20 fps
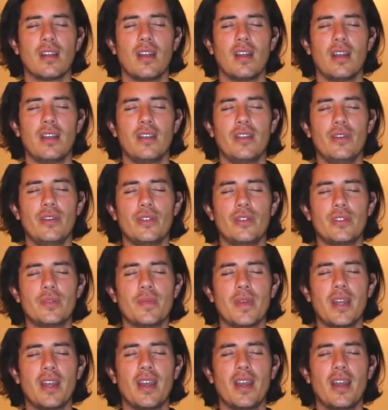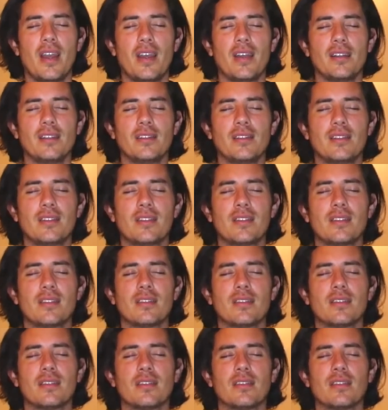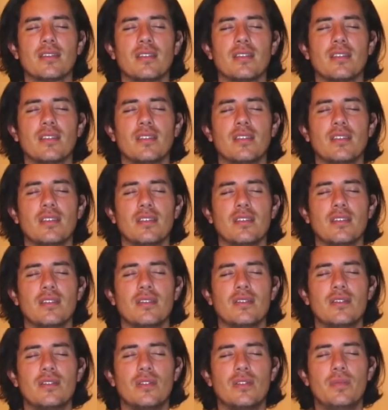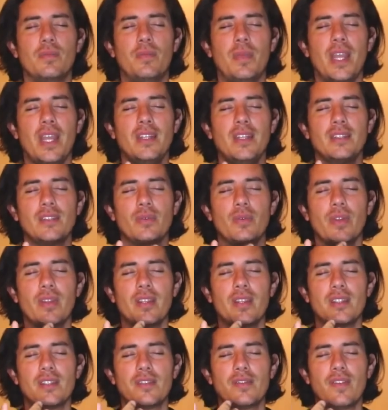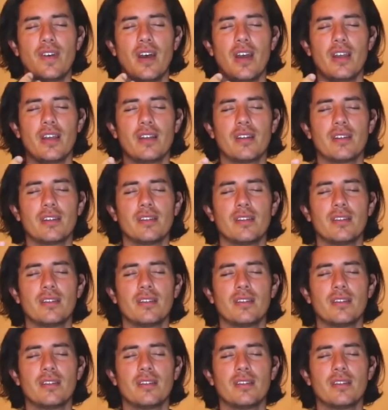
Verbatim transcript: I use my hands to paint with this fire